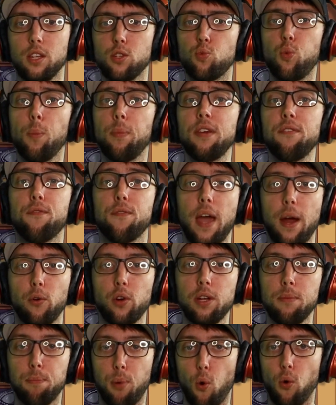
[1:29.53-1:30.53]
This will be
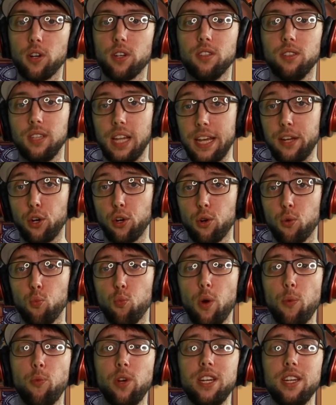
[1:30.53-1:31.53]
very important later
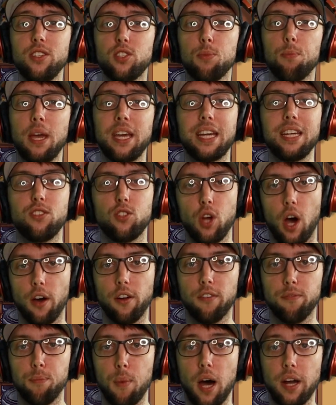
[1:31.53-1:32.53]
when we need to make a ton
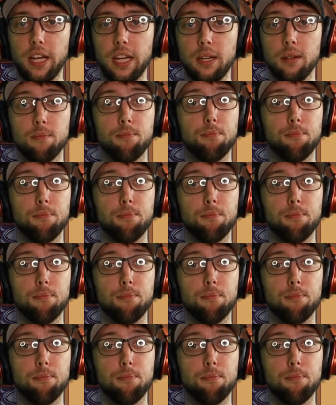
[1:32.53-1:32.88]
of money.